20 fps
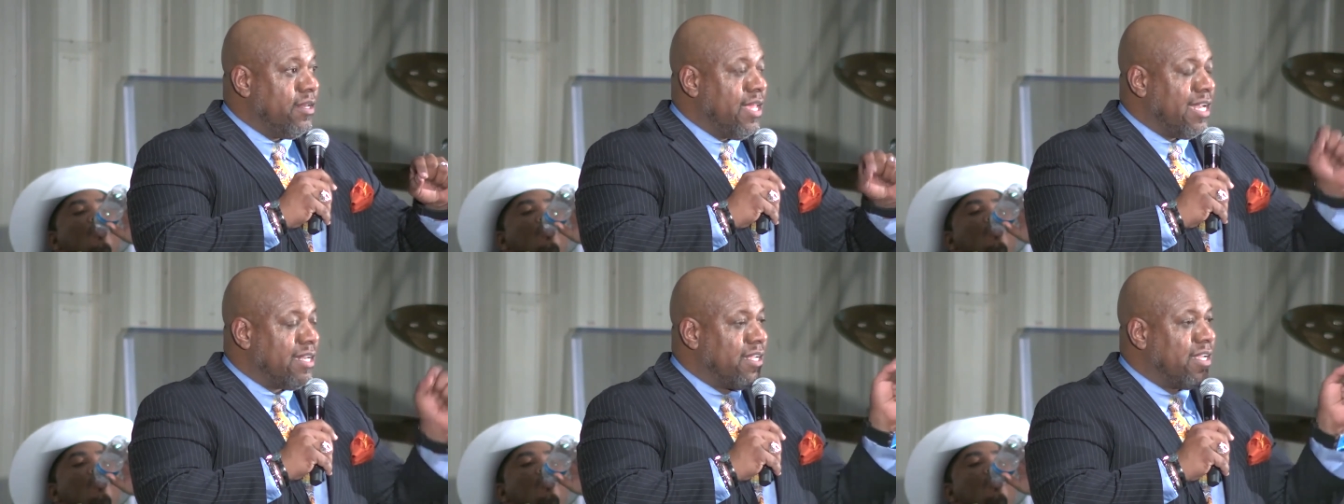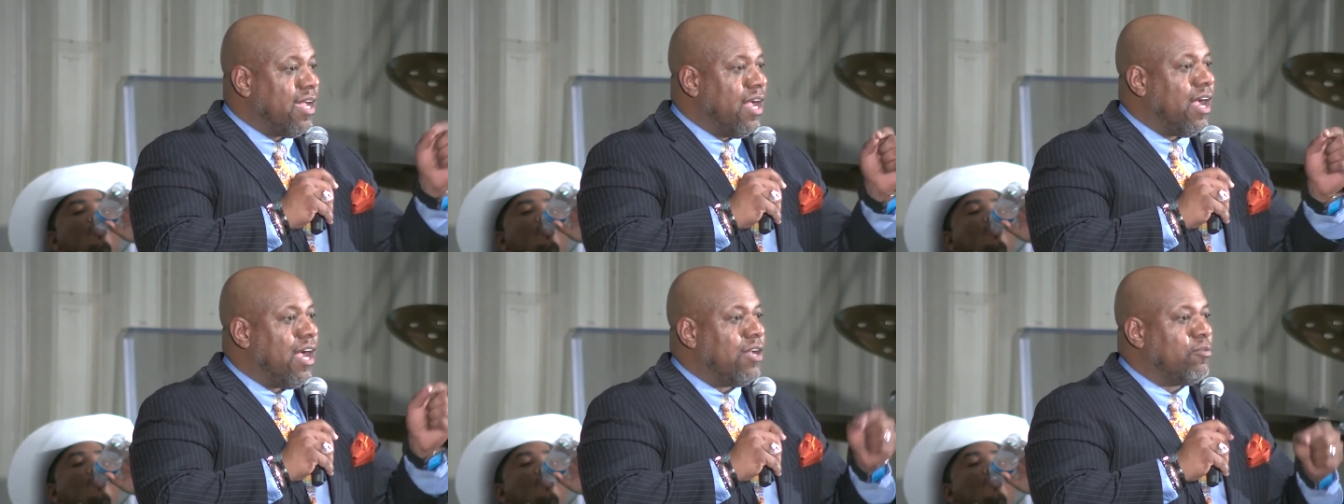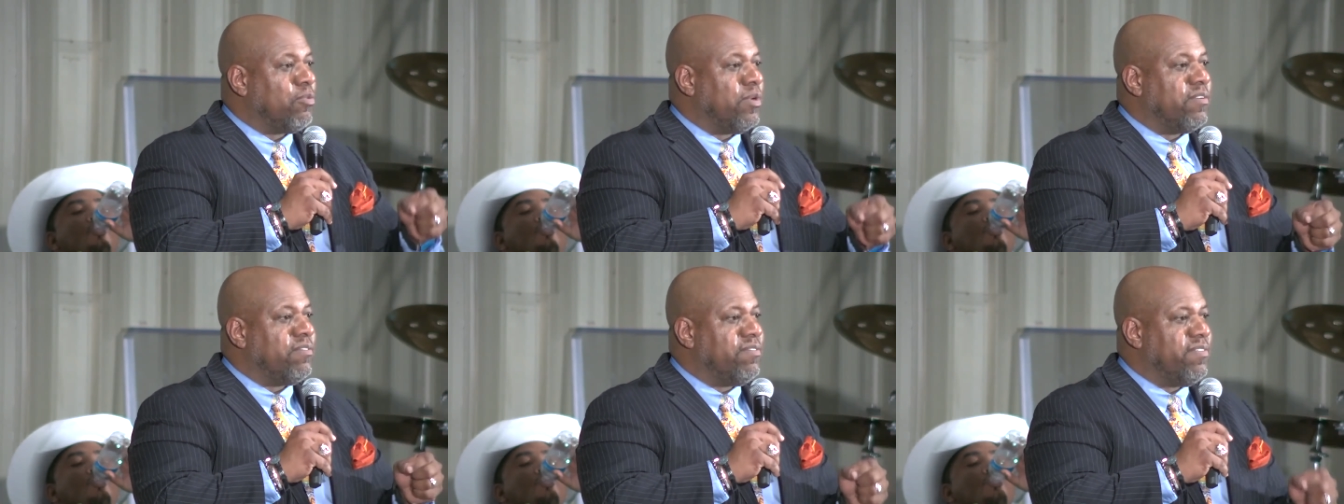that
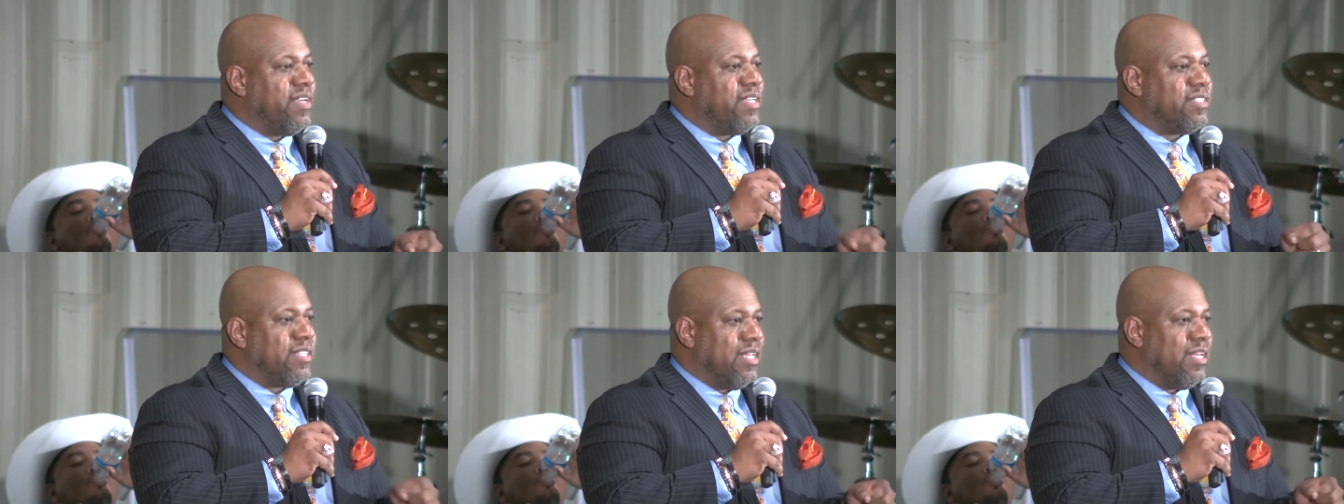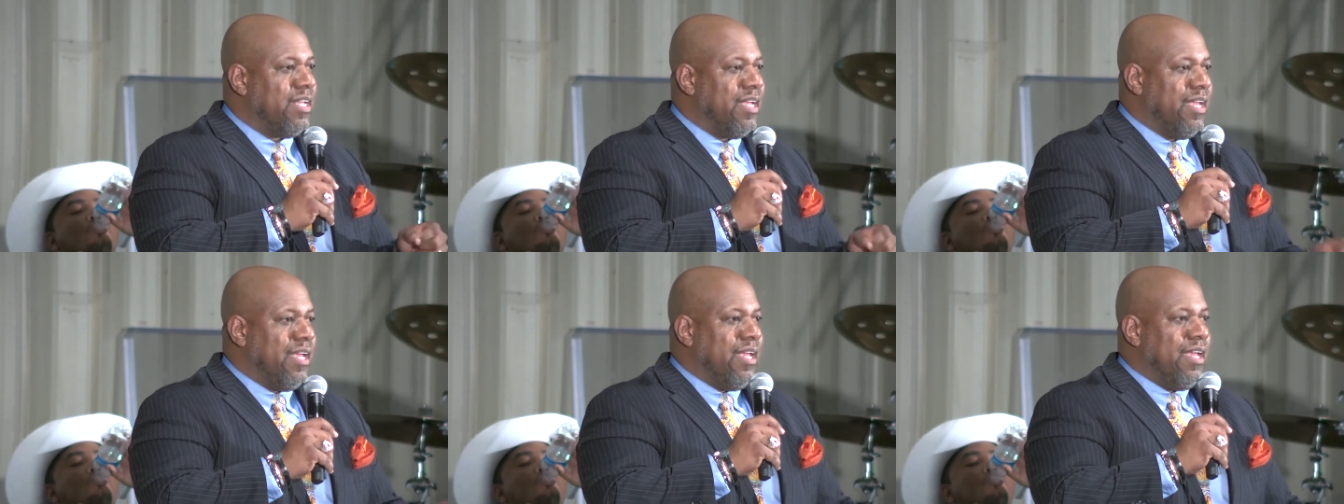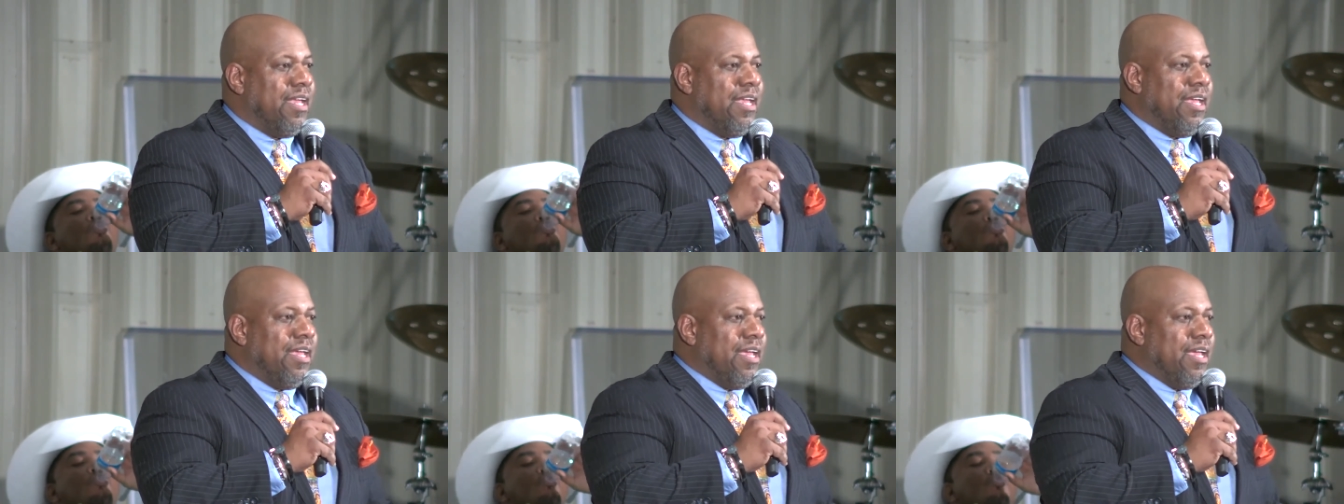God would visit
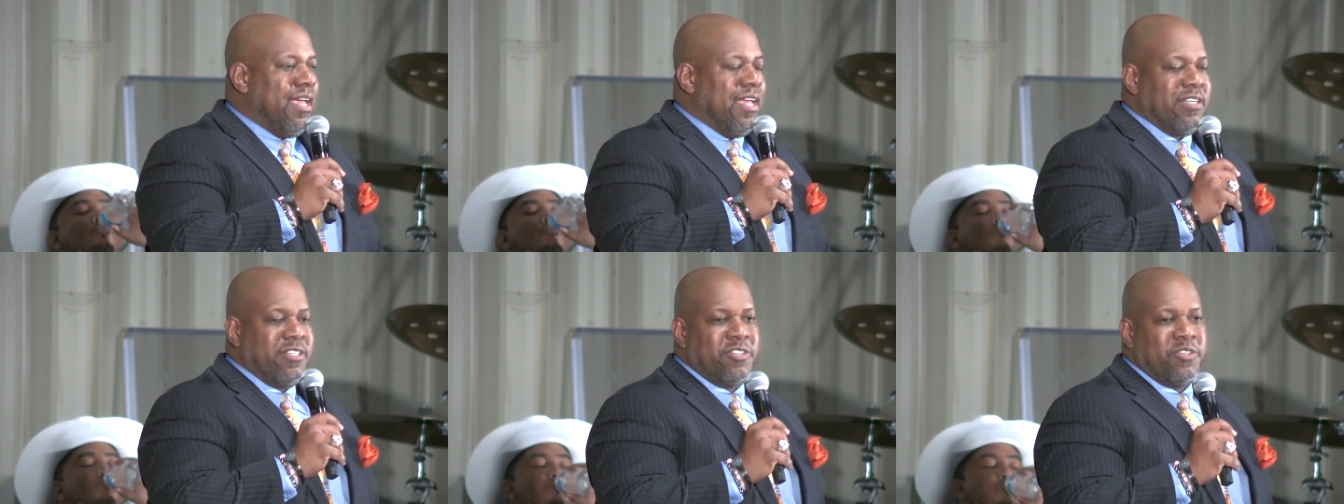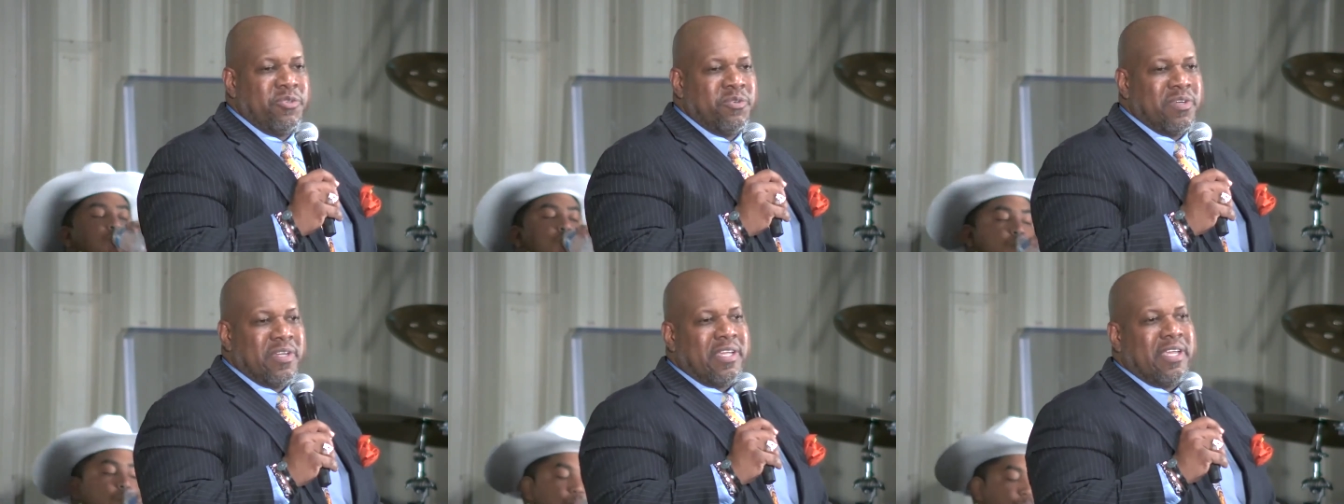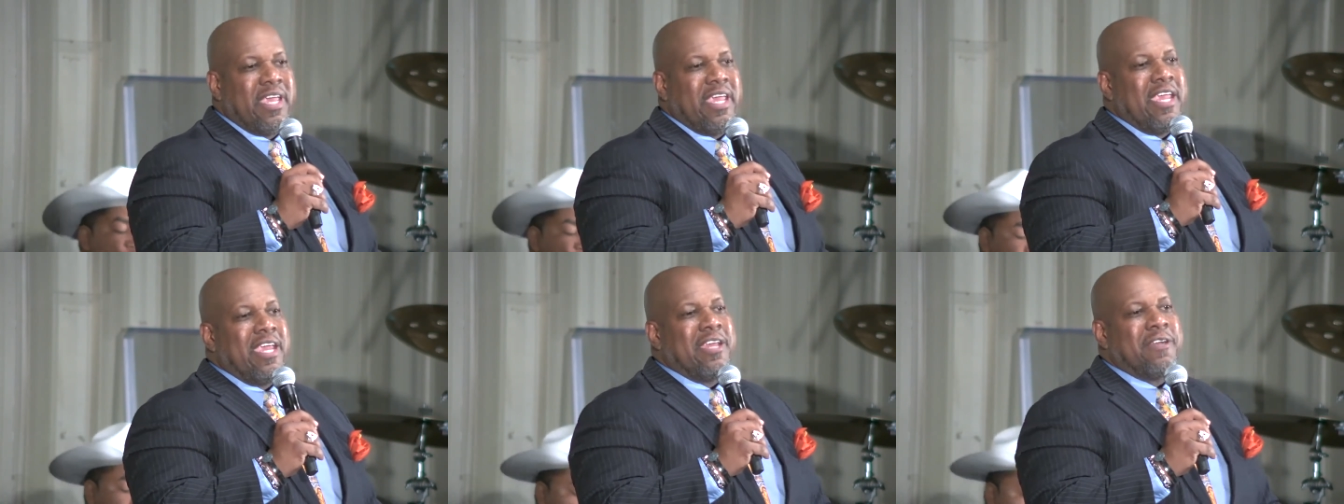and do
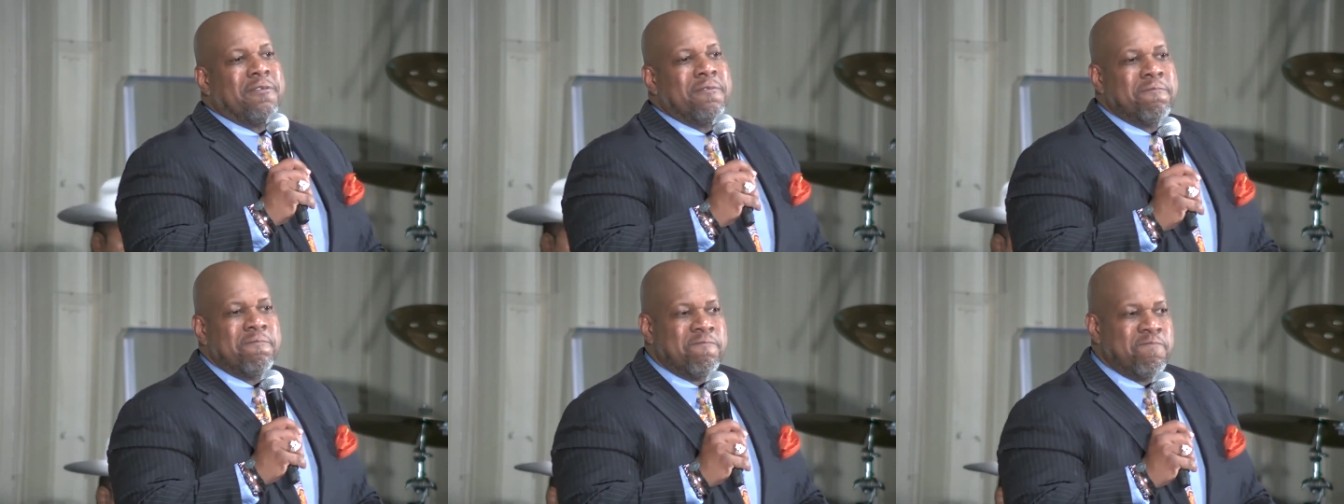again